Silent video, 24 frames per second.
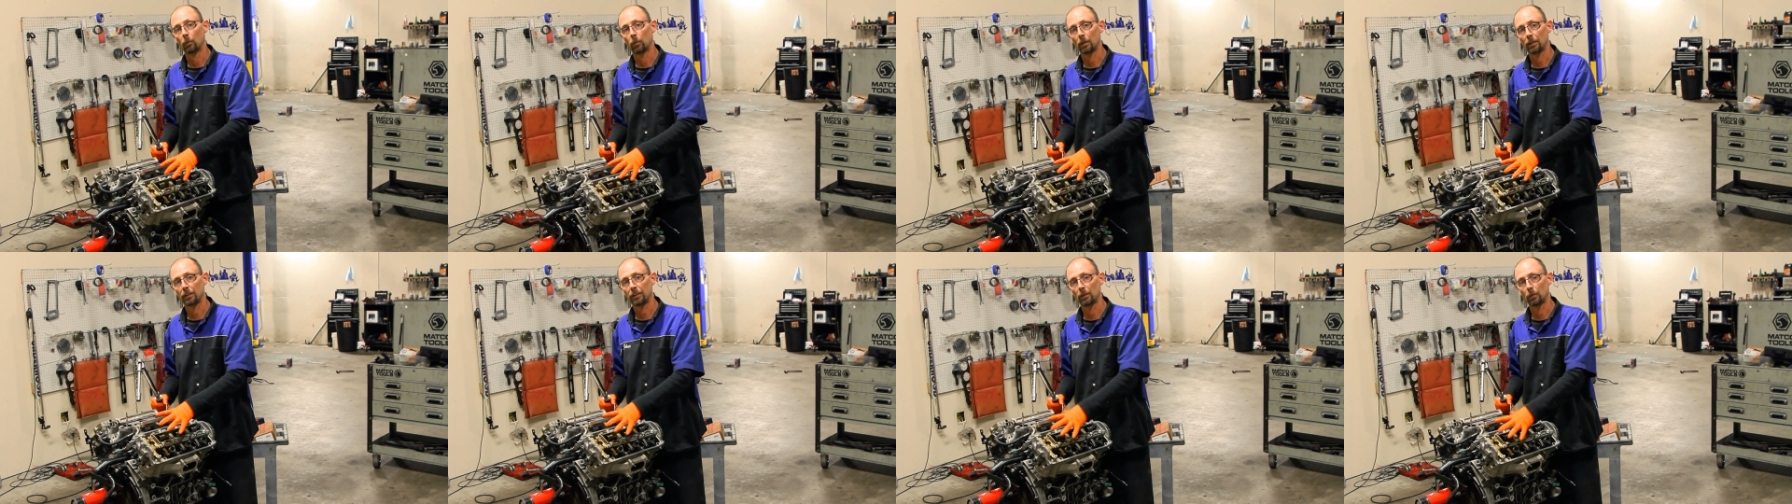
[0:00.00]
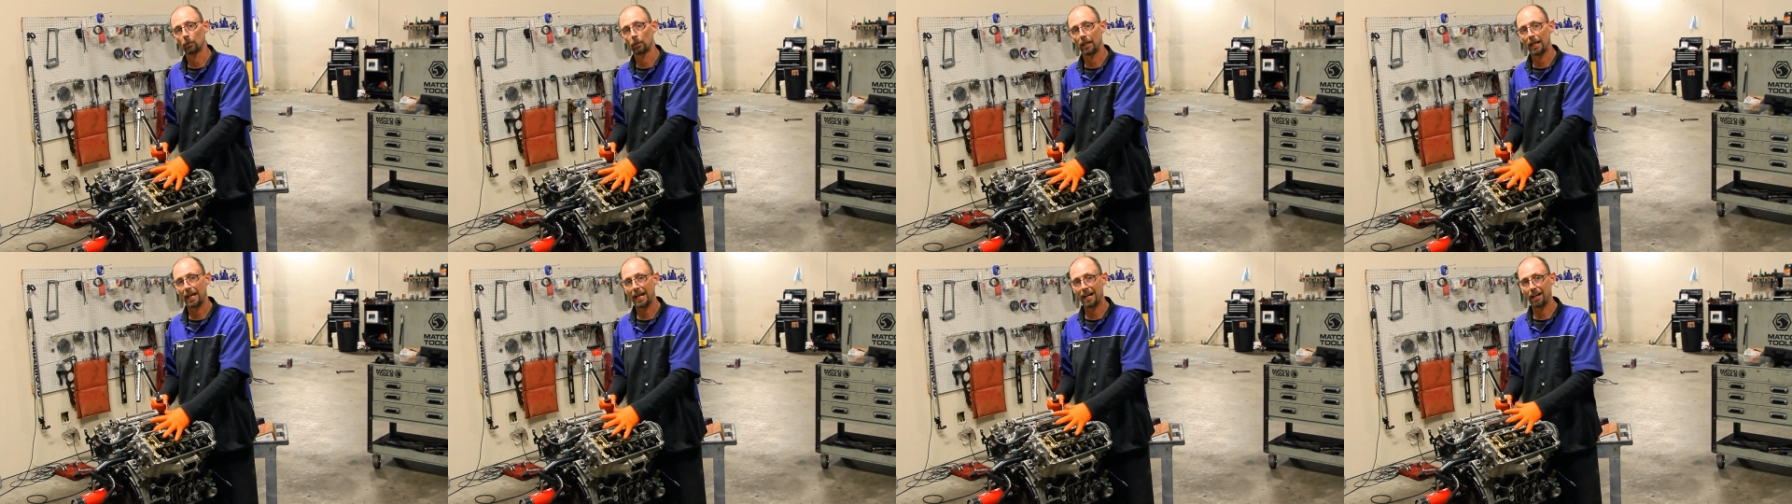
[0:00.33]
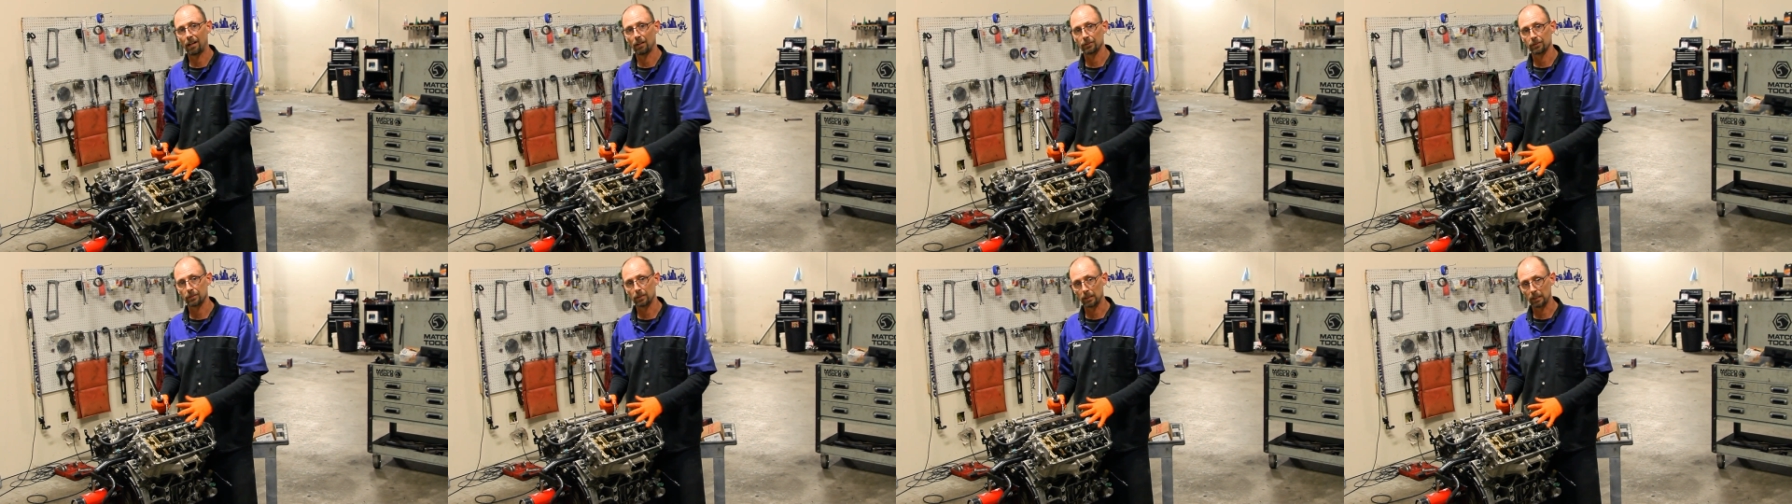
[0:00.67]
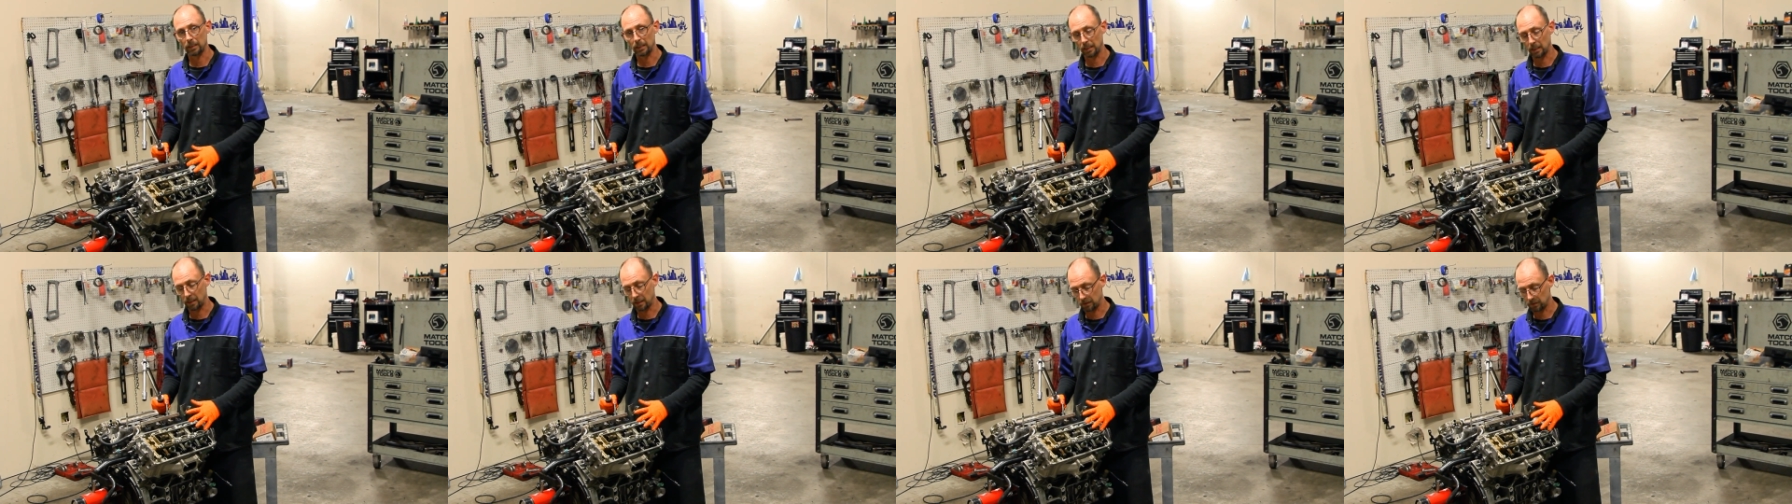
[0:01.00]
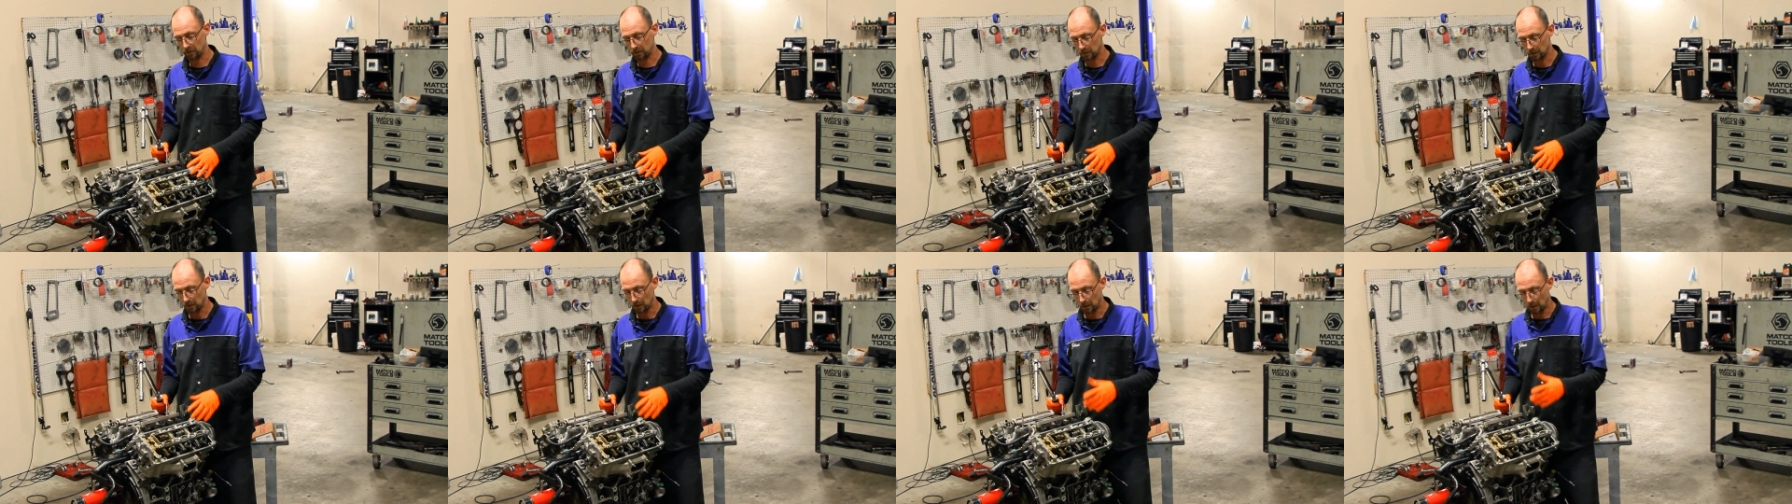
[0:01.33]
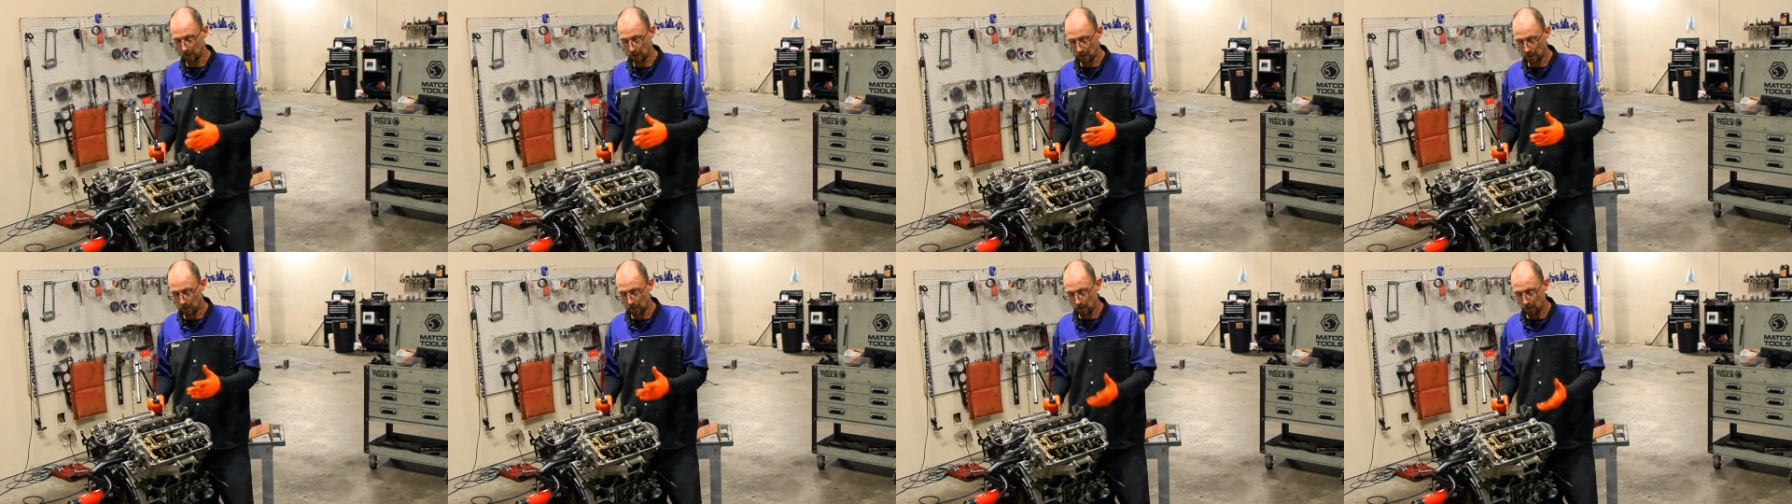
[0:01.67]
work your way out to the end.
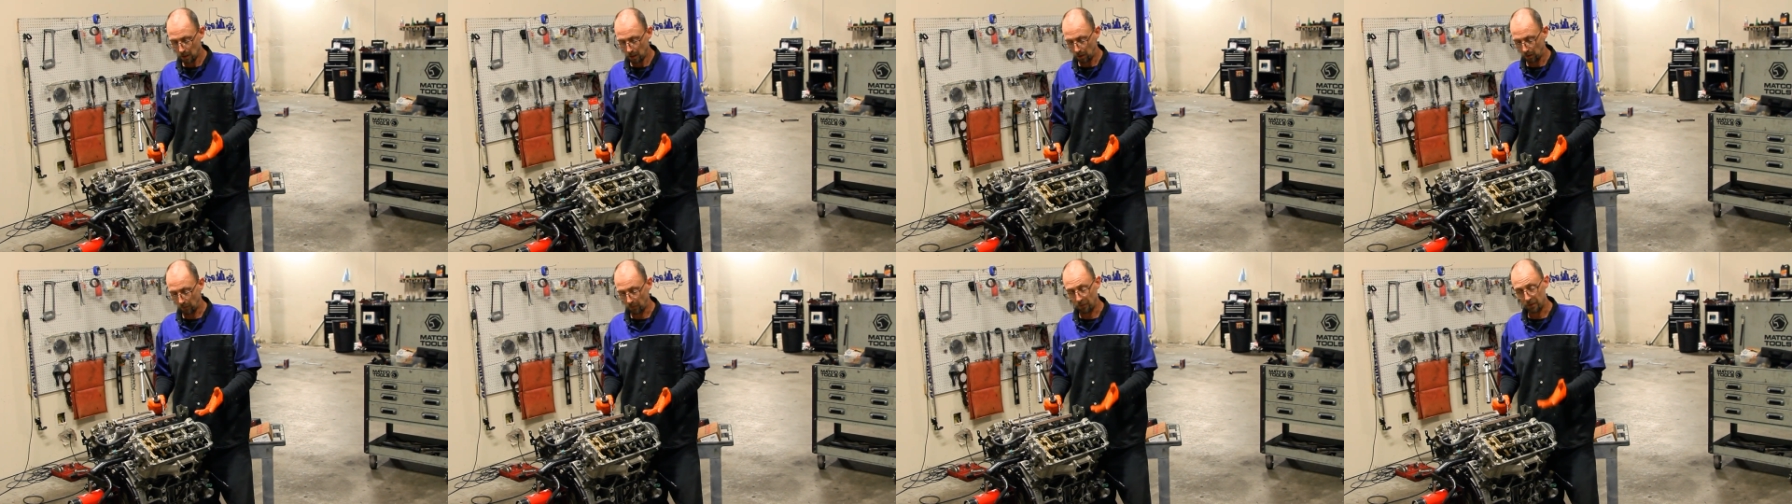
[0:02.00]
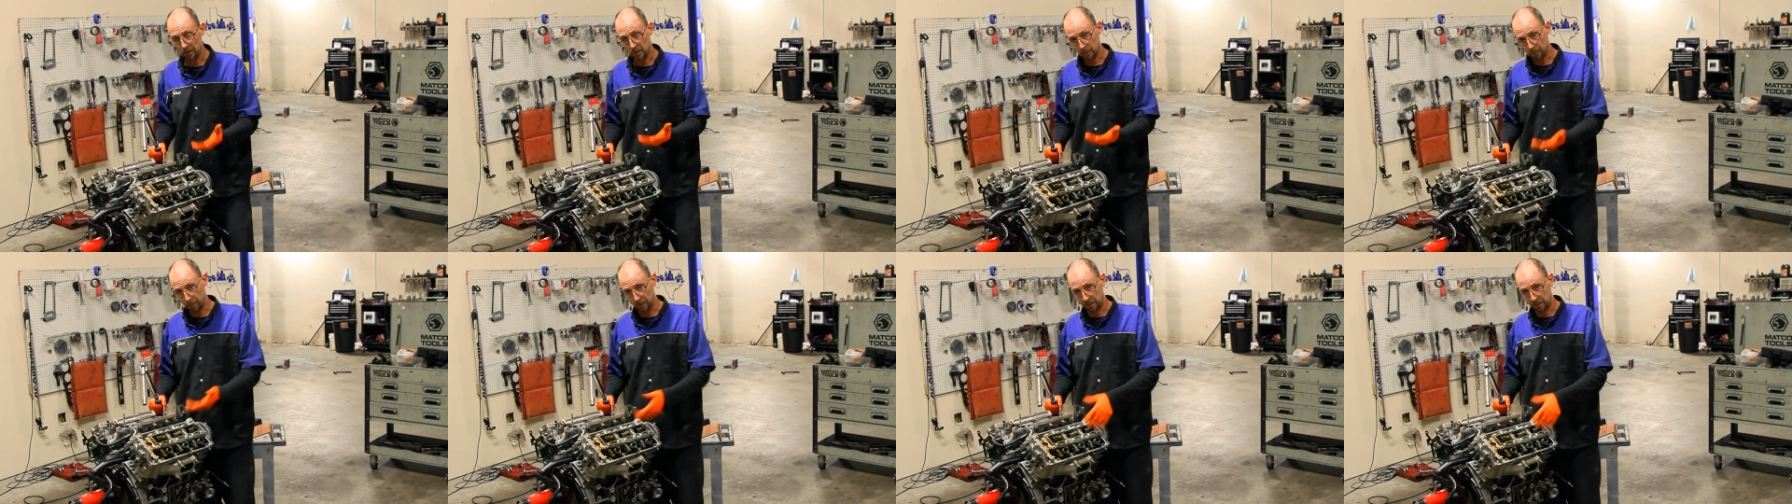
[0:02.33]
On this